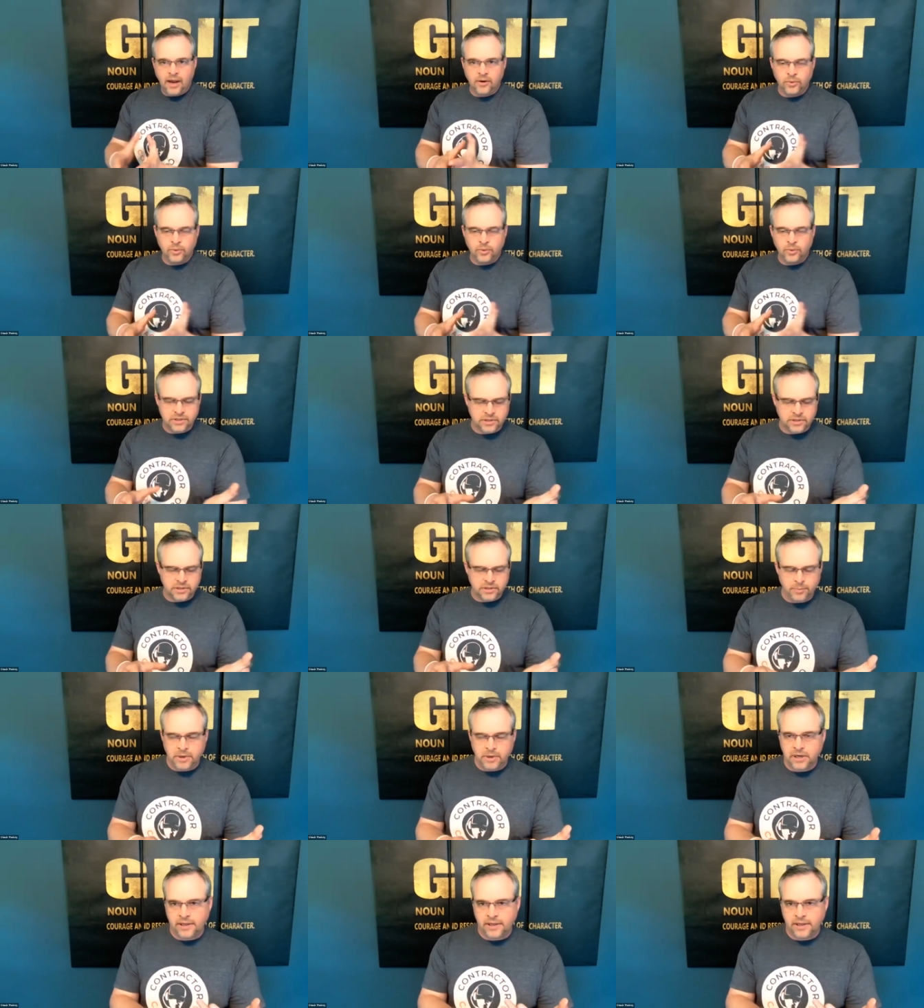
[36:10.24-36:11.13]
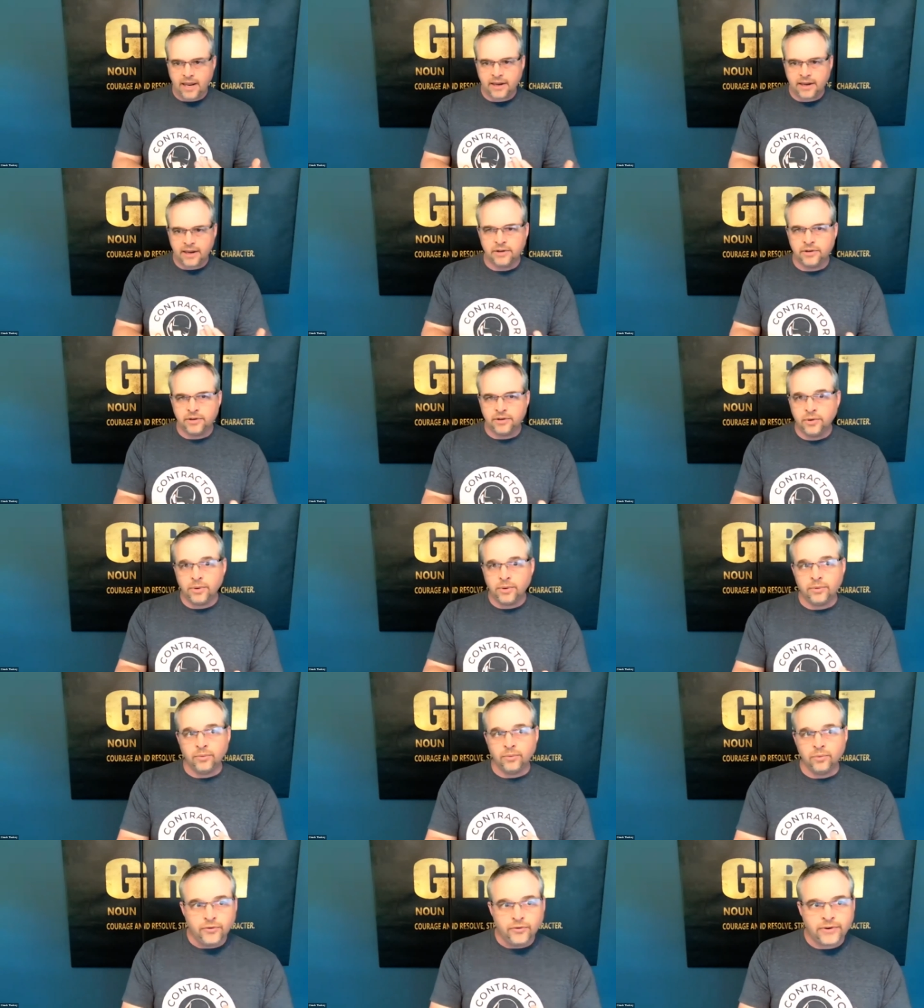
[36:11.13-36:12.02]
which typically I could do
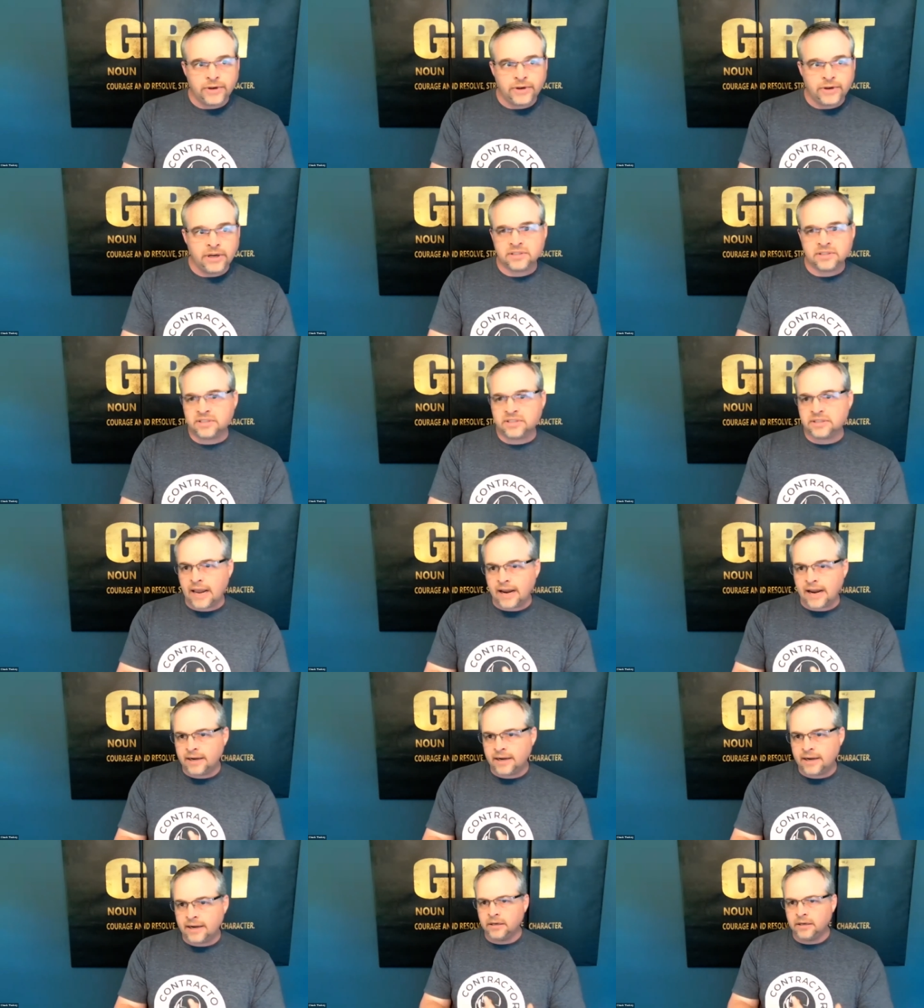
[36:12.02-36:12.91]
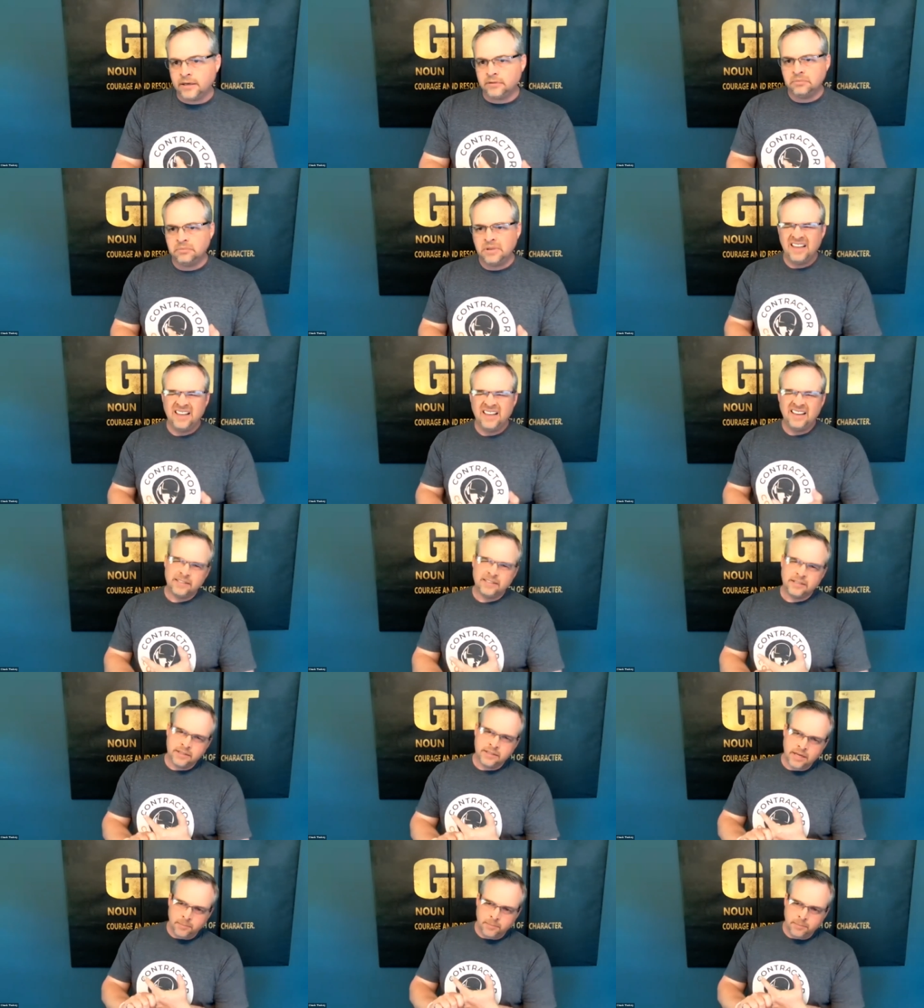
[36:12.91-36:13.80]
in roofing, siding,
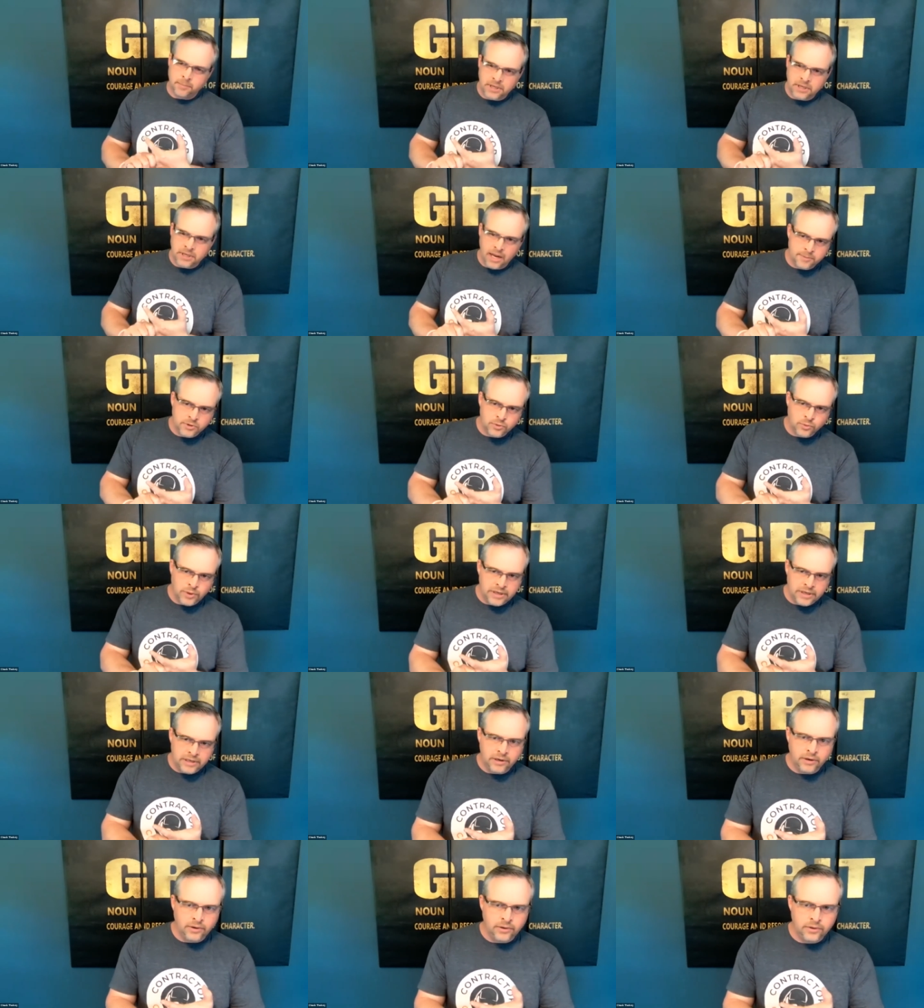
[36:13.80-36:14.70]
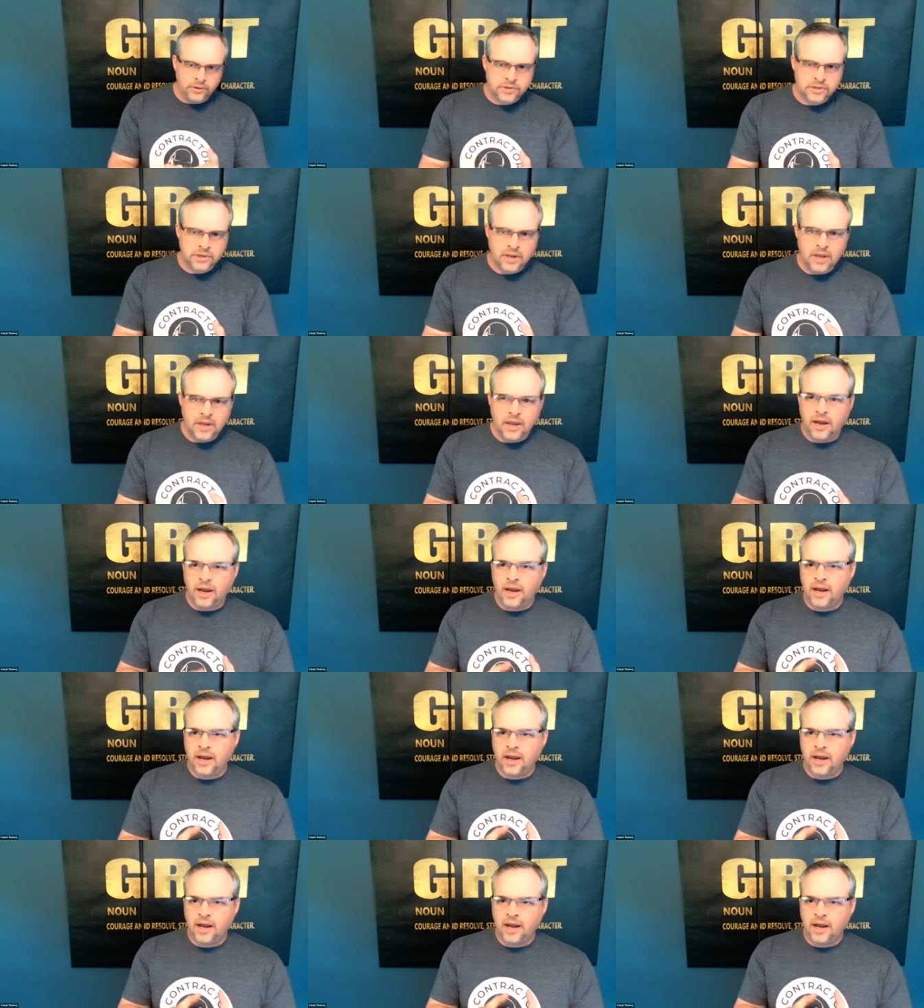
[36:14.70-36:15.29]
sometimes windows.